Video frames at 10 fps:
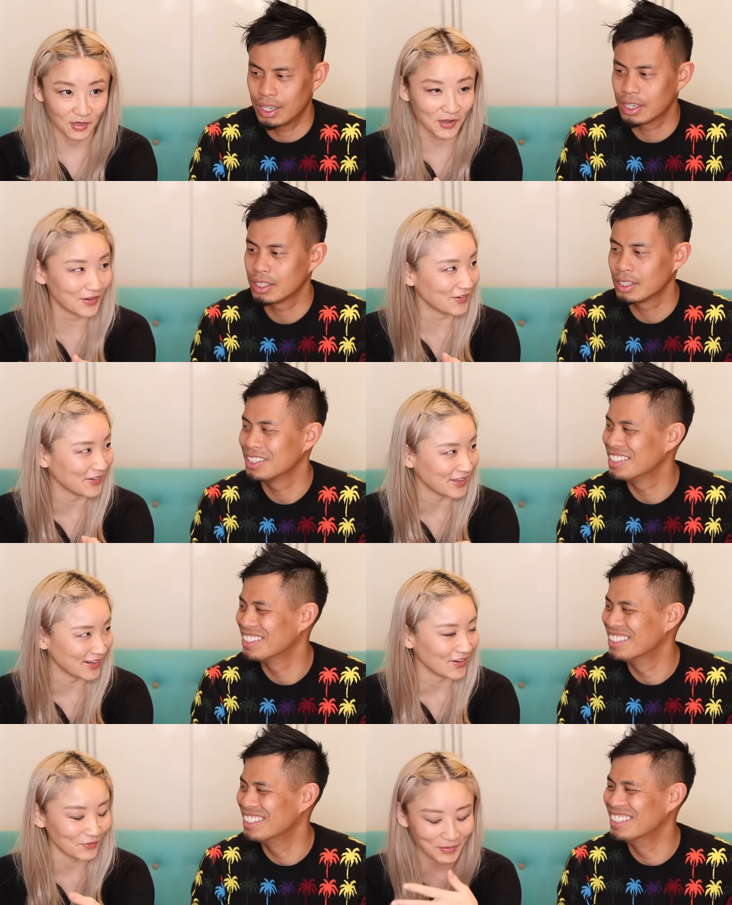Speaker 1: yeah. you
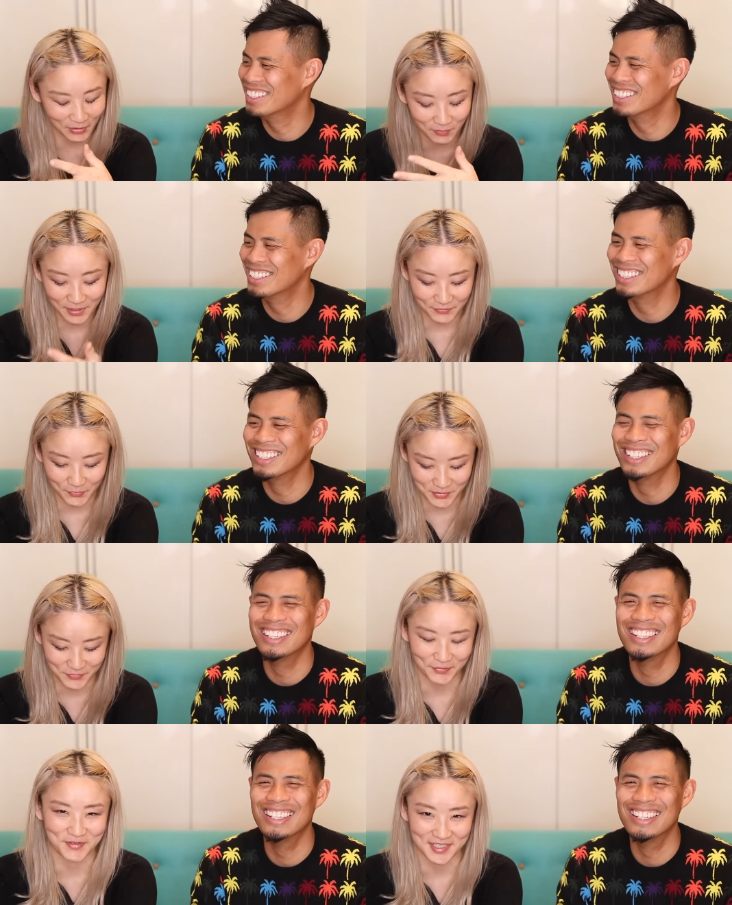know my all my information
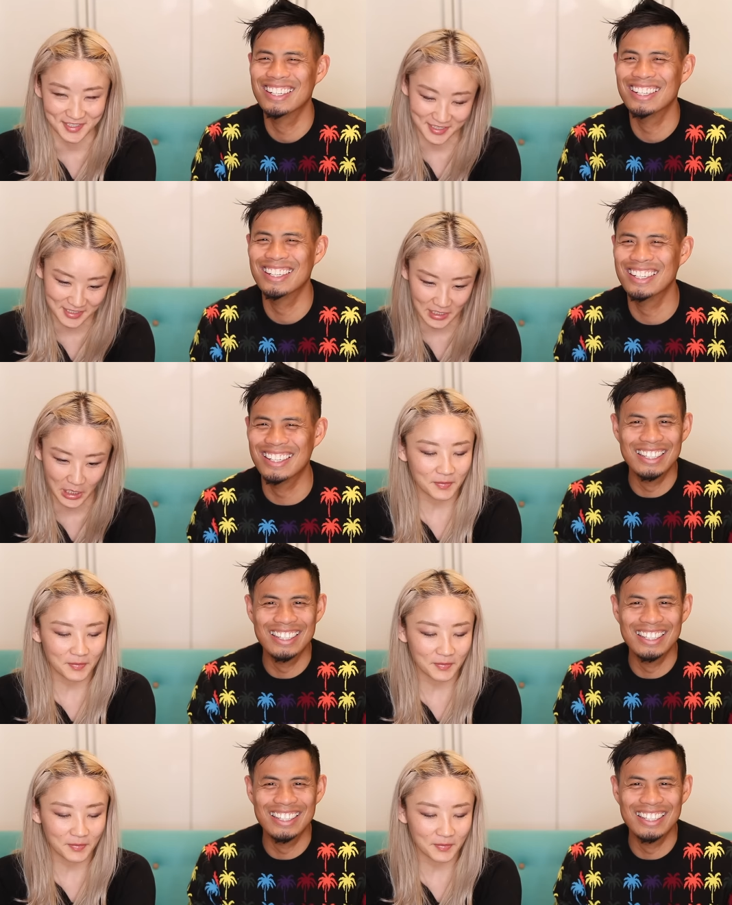from Sex and the City.